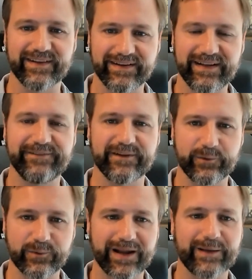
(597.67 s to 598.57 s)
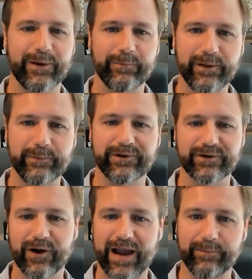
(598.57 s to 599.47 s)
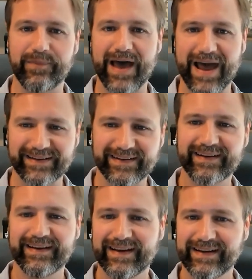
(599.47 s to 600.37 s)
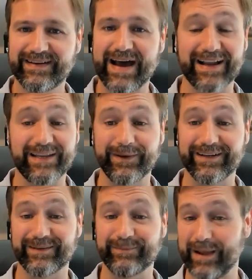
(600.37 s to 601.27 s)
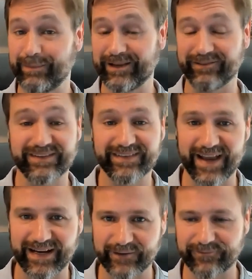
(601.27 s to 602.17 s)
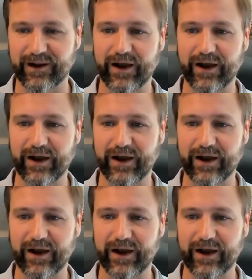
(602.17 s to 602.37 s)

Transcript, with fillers: So I definitely would recommend people grab that document and maybe even sign up for